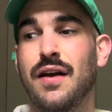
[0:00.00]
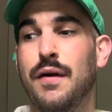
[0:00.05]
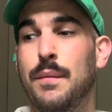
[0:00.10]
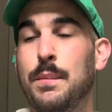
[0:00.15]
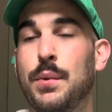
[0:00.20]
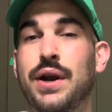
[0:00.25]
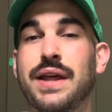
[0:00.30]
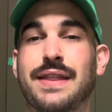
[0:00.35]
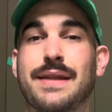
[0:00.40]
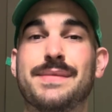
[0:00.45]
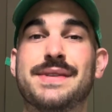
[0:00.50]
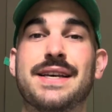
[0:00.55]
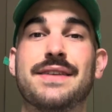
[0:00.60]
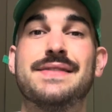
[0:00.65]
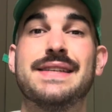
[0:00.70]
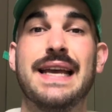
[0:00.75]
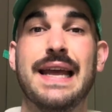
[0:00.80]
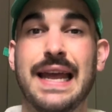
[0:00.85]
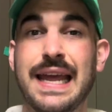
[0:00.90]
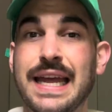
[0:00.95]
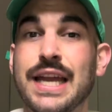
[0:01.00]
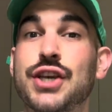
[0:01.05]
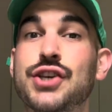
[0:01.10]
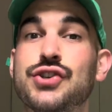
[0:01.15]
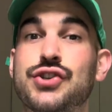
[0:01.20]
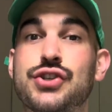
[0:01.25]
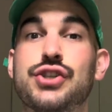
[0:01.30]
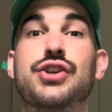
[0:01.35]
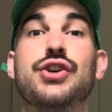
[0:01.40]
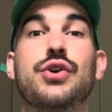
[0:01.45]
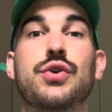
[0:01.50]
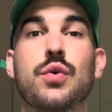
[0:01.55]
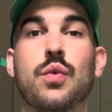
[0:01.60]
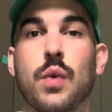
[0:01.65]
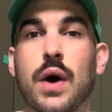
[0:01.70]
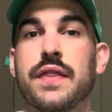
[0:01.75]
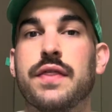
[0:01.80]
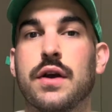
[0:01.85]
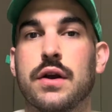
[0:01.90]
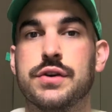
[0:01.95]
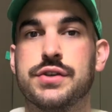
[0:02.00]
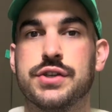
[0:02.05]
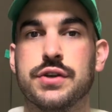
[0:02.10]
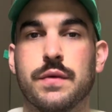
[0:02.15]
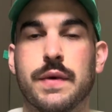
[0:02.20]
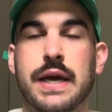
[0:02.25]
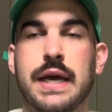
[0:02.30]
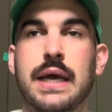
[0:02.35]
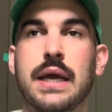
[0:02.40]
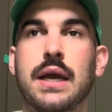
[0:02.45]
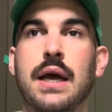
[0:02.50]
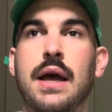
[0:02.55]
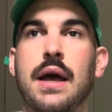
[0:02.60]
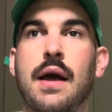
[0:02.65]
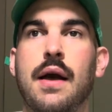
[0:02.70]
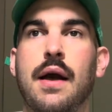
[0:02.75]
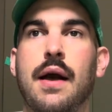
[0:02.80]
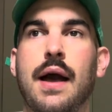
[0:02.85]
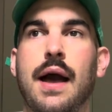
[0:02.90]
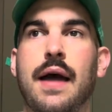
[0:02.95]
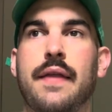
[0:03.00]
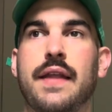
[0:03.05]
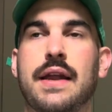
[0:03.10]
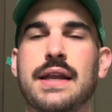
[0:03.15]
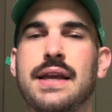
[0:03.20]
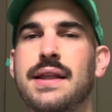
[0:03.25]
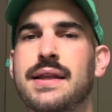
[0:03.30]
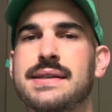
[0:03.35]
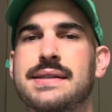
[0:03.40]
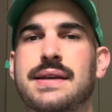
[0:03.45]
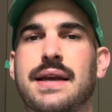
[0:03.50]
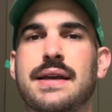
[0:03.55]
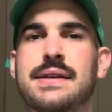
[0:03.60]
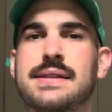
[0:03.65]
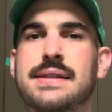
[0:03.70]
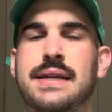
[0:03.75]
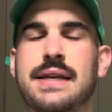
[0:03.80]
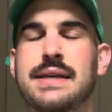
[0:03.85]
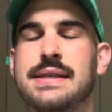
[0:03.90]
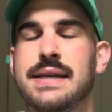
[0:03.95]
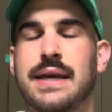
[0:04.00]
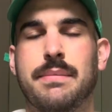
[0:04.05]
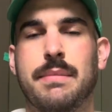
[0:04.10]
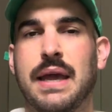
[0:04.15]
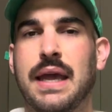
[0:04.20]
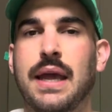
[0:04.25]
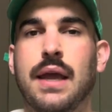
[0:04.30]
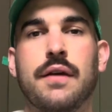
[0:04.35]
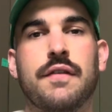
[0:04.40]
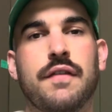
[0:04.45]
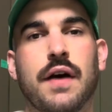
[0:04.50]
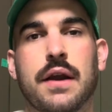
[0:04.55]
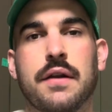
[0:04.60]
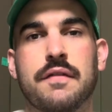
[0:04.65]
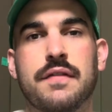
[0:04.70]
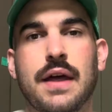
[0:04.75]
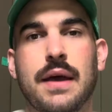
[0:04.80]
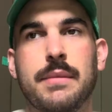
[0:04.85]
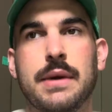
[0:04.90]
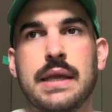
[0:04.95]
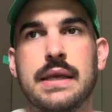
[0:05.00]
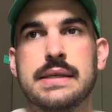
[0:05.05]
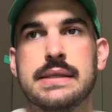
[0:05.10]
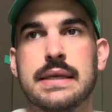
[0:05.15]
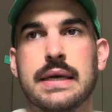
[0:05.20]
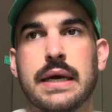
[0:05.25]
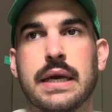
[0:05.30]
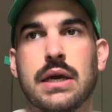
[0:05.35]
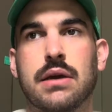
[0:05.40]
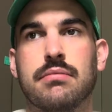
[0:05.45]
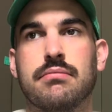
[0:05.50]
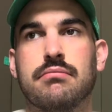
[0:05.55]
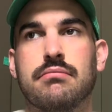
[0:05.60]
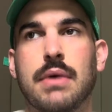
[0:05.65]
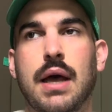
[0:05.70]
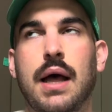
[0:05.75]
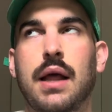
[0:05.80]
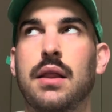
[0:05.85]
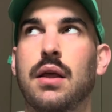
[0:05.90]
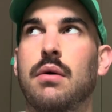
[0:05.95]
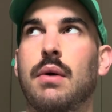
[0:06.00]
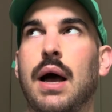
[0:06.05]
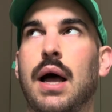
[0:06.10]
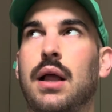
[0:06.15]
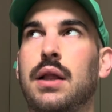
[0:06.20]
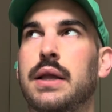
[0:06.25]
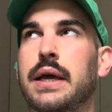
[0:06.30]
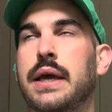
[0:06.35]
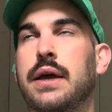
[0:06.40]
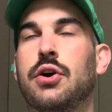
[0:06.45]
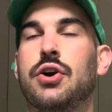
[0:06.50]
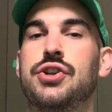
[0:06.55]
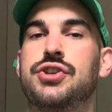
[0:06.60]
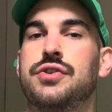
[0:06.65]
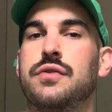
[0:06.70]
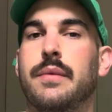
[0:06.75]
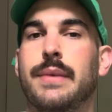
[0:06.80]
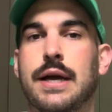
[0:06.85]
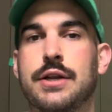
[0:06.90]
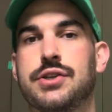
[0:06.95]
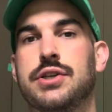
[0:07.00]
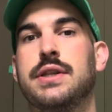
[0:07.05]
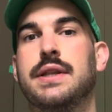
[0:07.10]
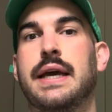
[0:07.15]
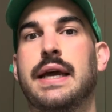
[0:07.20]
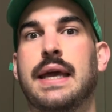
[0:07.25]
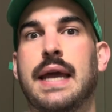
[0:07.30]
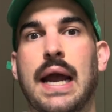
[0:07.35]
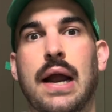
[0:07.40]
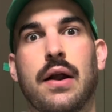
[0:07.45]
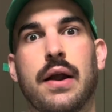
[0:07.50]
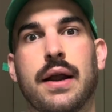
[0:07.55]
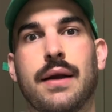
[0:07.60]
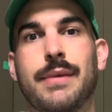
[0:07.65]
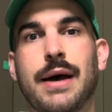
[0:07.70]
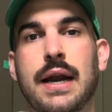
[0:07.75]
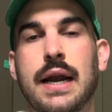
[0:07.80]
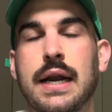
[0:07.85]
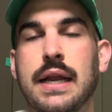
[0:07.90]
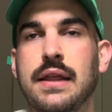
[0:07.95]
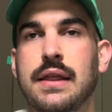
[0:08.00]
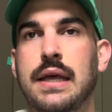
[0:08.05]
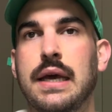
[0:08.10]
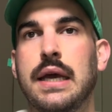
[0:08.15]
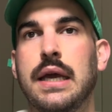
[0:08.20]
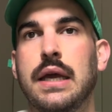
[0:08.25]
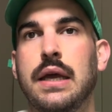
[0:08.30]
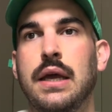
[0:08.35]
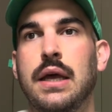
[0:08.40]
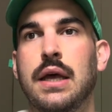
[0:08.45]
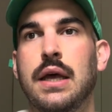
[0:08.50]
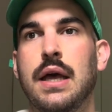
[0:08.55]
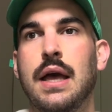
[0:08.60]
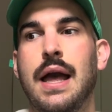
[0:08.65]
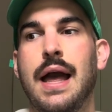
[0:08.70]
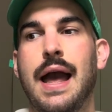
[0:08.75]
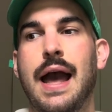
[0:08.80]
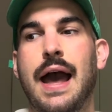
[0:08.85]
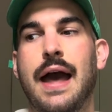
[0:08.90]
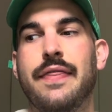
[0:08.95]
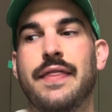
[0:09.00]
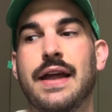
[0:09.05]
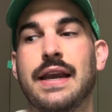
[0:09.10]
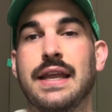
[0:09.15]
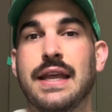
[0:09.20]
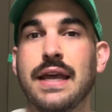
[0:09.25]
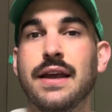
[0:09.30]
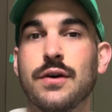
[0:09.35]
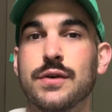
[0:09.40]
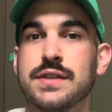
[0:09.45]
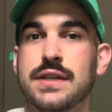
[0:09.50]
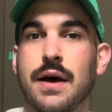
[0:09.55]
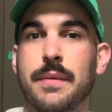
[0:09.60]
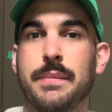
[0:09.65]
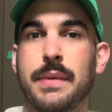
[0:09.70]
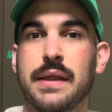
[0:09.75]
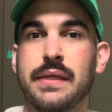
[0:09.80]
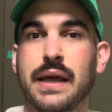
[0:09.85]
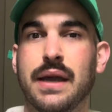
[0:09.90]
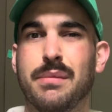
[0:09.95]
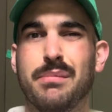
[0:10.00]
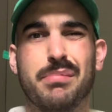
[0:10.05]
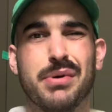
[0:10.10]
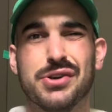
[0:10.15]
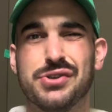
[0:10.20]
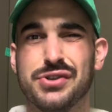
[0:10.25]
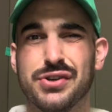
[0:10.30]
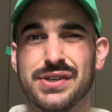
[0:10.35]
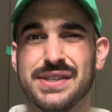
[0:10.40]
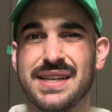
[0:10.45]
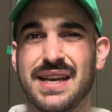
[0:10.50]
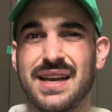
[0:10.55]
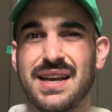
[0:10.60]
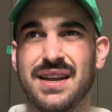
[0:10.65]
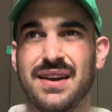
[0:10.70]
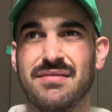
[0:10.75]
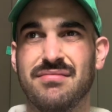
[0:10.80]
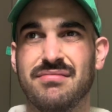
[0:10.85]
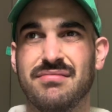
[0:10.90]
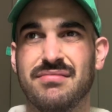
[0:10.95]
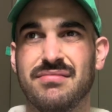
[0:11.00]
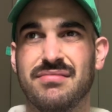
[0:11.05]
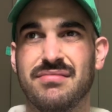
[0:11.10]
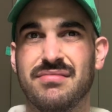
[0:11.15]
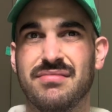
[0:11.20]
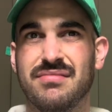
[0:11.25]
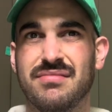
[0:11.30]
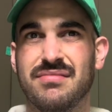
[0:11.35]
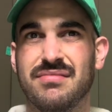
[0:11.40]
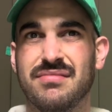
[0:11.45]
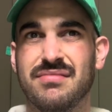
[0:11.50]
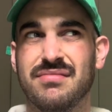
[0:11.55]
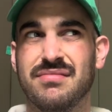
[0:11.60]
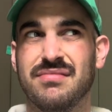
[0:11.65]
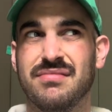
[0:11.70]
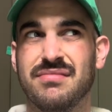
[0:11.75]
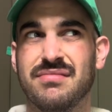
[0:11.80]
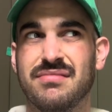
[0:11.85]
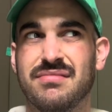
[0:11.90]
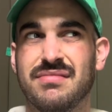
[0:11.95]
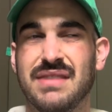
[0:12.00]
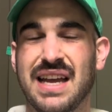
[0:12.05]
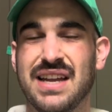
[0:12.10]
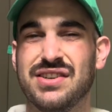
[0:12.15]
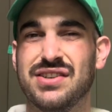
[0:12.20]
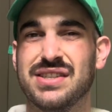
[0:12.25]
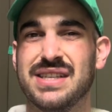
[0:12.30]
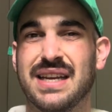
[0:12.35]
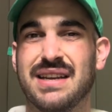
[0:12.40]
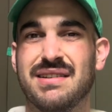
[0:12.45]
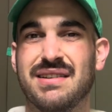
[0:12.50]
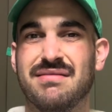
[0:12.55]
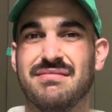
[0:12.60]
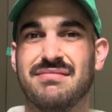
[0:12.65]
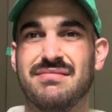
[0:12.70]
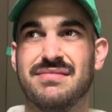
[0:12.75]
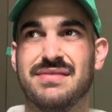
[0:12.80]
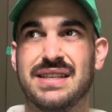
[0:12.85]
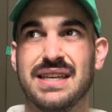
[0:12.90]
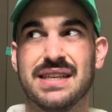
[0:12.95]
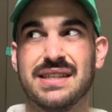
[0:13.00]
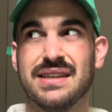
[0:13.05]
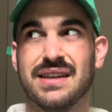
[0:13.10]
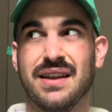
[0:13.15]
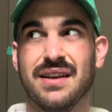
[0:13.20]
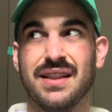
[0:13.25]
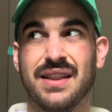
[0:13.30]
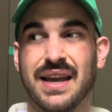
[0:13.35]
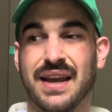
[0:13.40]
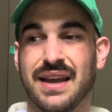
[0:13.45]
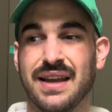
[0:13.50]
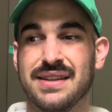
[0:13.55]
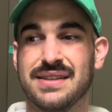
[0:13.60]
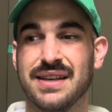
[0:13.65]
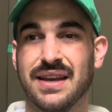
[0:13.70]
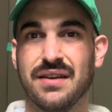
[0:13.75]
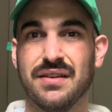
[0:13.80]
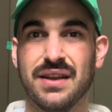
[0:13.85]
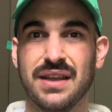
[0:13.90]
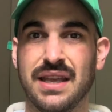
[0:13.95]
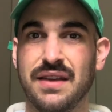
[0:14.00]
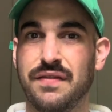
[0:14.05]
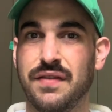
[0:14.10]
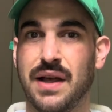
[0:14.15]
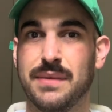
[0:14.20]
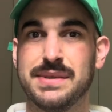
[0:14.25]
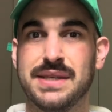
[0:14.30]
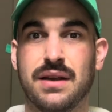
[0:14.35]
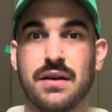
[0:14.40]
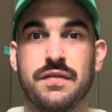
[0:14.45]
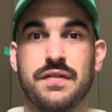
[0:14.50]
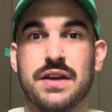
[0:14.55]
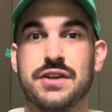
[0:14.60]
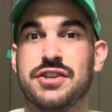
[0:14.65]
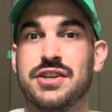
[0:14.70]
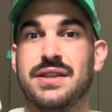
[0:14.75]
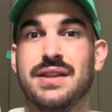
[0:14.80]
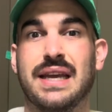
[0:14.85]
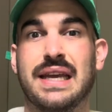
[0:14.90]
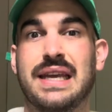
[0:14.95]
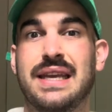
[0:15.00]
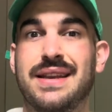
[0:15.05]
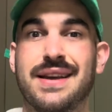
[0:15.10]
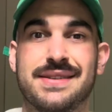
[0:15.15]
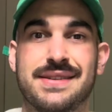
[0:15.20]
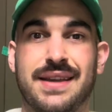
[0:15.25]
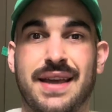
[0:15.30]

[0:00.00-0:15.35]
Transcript: putting themselves into what they're doing. And then he's like making fun of them and he's like, LOL, like could you imagine like caring about anything? And then he goes up and like butchers it and just like doesn't like it's like he flops like a fish and like he doesn't